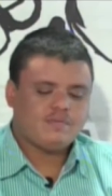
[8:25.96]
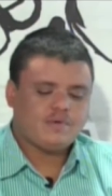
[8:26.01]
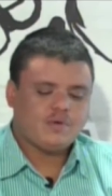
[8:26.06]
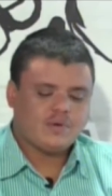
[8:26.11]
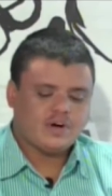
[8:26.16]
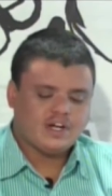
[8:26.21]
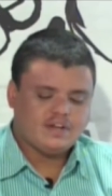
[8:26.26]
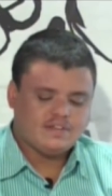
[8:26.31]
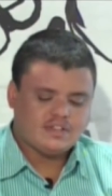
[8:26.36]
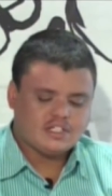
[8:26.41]
But
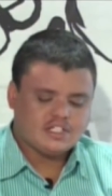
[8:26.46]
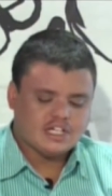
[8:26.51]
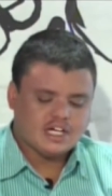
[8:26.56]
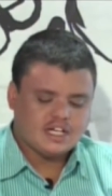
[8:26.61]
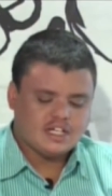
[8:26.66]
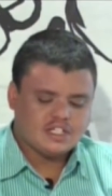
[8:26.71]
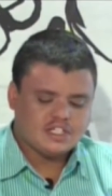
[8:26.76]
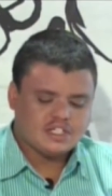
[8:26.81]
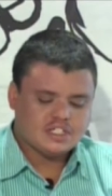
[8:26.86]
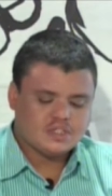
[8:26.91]
one of the
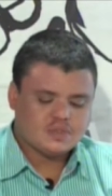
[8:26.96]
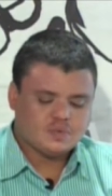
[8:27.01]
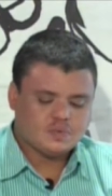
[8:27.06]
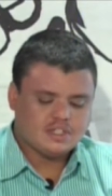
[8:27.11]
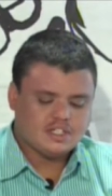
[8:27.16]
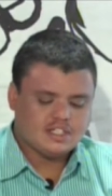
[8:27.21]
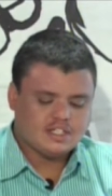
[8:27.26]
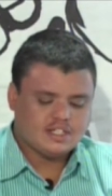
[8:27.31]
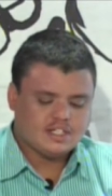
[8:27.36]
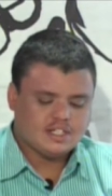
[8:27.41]
challenges
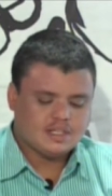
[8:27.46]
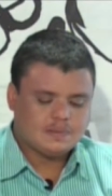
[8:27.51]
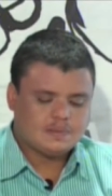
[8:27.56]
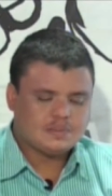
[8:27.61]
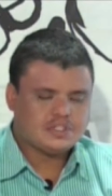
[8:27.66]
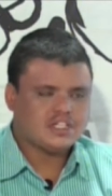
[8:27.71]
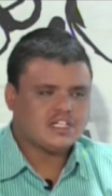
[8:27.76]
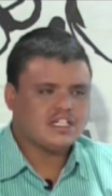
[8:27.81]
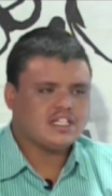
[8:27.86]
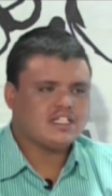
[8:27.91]
with
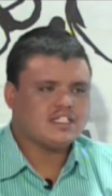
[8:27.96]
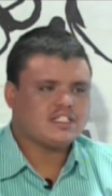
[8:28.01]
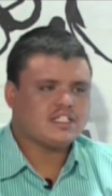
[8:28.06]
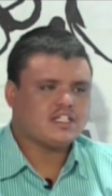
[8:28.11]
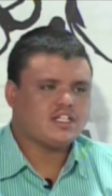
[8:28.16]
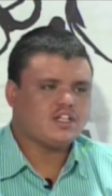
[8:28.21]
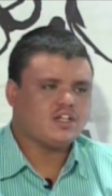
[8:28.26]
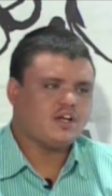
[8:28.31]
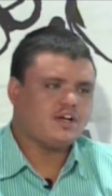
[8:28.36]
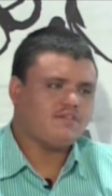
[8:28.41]
encryption is that
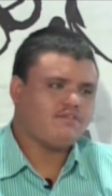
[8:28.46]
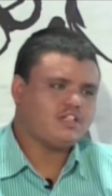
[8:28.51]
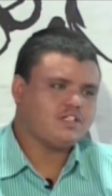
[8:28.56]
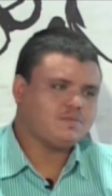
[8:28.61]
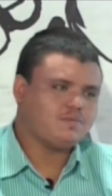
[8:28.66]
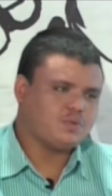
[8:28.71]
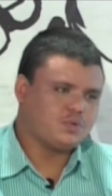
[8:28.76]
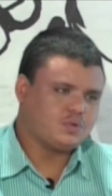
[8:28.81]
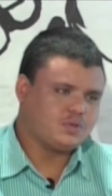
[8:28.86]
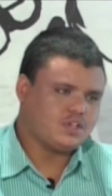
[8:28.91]
a lot of these
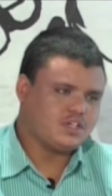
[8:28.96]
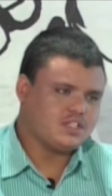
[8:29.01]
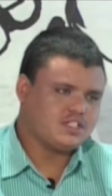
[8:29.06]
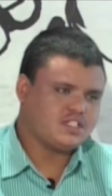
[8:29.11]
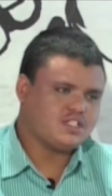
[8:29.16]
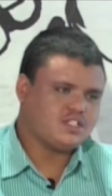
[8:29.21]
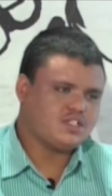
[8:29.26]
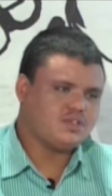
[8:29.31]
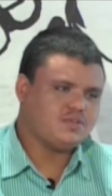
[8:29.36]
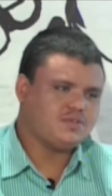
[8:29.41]

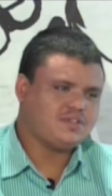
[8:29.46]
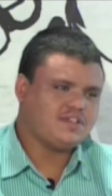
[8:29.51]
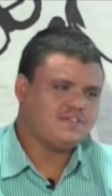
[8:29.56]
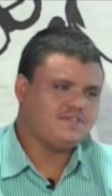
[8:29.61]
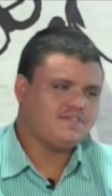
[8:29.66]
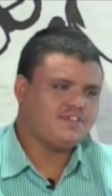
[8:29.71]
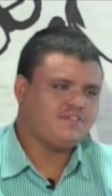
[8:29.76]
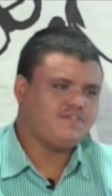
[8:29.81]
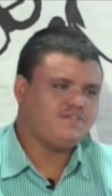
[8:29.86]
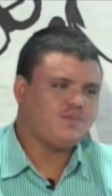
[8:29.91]
broadcasters use
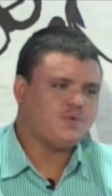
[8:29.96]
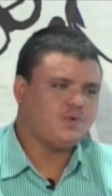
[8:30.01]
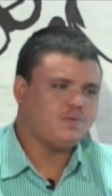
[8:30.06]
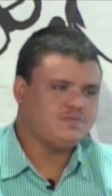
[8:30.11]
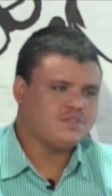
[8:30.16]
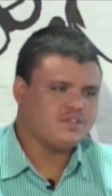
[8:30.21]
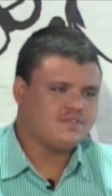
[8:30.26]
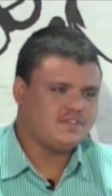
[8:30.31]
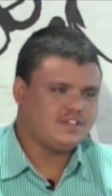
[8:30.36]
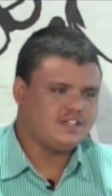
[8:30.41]
different
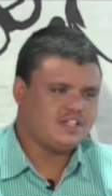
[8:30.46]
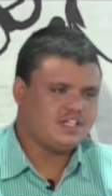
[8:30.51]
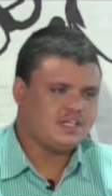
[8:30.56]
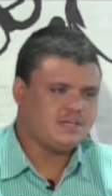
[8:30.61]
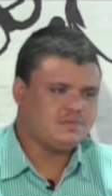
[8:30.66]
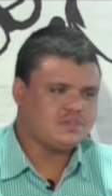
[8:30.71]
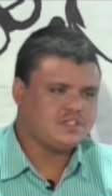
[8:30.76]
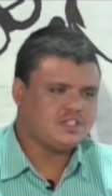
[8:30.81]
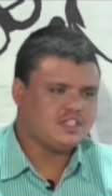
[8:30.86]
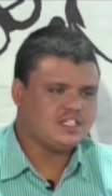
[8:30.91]
forms of
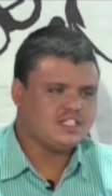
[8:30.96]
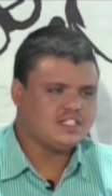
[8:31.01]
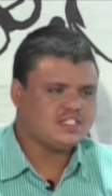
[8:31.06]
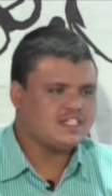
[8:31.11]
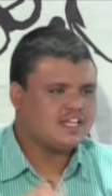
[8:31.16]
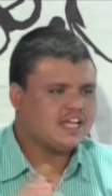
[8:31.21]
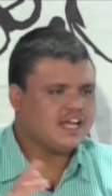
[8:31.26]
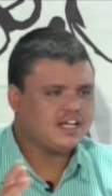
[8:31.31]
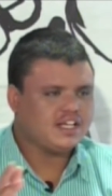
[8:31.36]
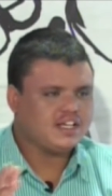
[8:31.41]
encryption. There's
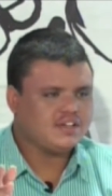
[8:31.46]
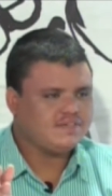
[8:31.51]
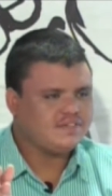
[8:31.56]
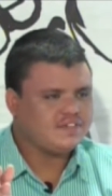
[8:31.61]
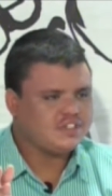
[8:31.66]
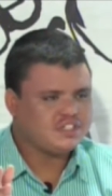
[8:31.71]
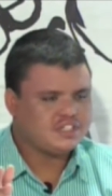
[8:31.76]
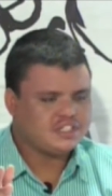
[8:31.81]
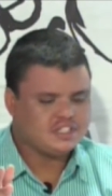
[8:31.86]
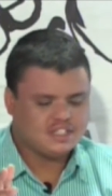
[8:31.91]

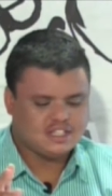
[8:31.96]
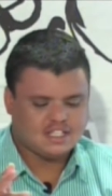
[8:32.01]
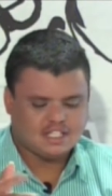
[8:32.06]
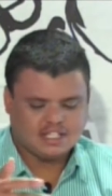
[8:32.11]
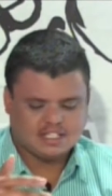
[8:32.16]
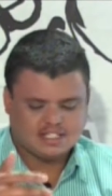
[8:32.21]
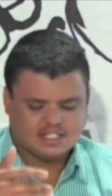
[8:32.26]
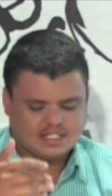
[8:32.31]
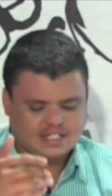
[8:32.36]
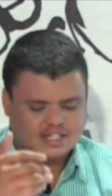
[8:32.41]
Nagravision,
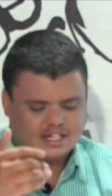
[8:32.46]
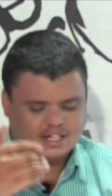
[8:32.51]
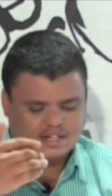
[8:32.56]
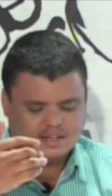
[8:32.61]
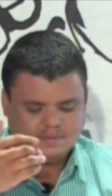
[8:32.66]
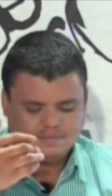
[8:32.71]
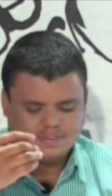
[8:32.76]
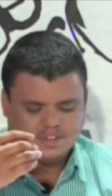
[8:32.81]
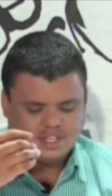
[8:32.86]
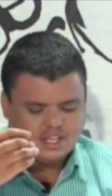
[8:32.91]
there's
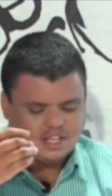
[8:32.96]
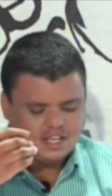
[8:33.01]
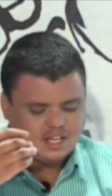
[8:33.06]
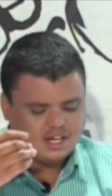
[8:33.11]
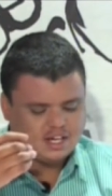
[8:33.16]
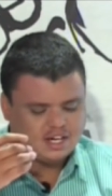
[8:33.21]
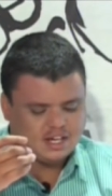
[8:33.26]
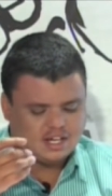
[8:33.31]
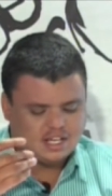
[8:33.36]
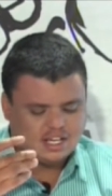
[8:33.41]

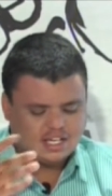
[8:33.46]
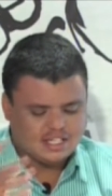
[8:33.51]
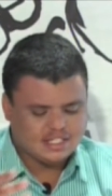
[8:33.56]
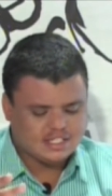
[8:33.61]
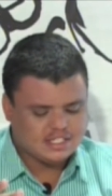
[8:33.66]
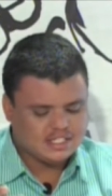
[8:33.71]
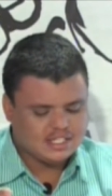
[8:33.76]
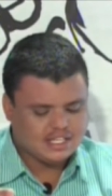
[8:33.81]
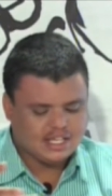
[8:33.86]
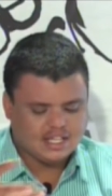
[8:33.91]

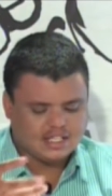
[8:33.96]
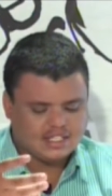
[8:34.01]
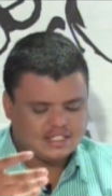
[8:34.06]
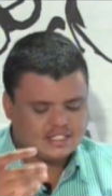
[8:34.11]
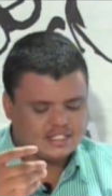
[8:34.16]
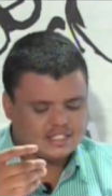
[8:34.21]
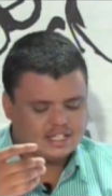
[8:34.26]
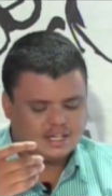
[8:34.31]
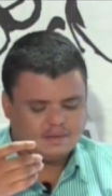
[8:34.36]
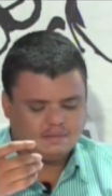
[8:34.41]

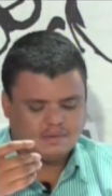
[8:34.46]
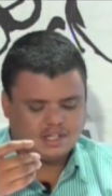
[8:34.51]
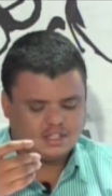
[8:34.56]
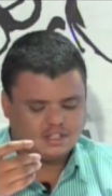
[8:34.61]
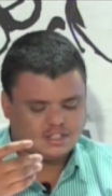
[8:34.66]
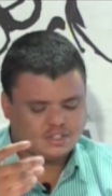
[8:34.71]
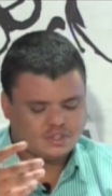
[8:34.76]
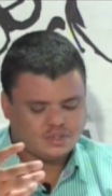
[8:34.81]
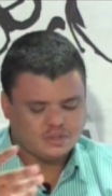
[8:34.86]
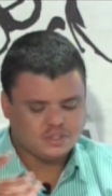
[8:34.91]
NDS,
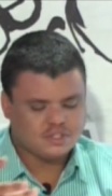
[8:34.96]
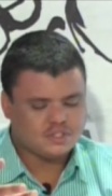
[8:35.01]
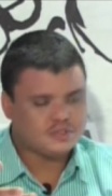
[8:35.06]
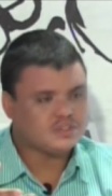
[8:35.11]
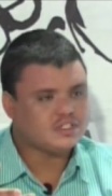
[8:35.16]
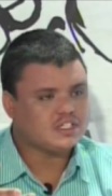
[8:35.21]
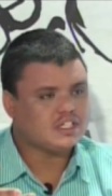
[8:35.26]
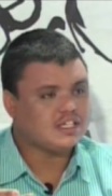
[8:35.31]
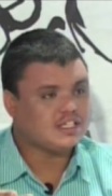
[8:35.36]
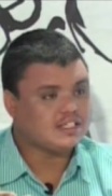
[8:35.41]
MultiChoice use
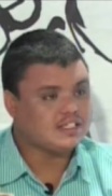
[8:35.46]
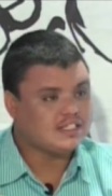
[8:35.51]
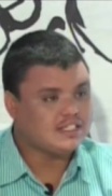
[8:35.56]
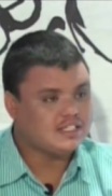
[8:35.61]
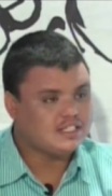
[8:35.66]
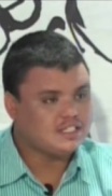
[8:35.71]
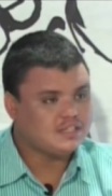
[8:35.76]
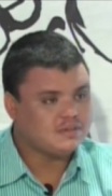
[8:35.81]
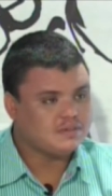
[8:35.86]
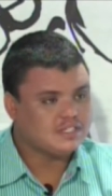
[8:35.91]

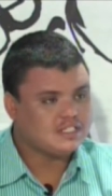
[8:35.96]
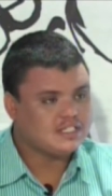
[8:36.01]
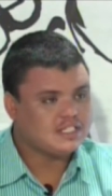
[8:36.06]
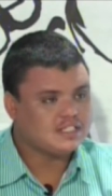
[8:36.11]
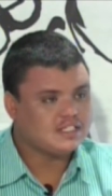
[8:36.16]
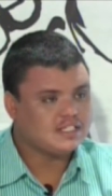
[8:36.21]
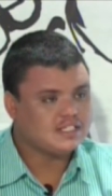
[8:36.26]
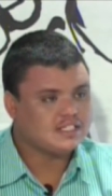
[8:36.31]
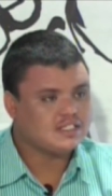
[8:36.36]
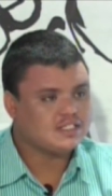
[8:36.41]
Eredito,
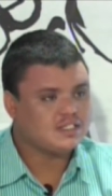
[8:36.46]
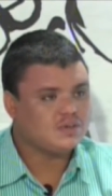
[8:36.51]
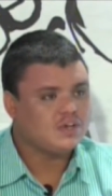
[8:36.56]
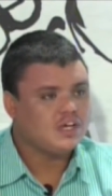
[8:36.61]
etc. So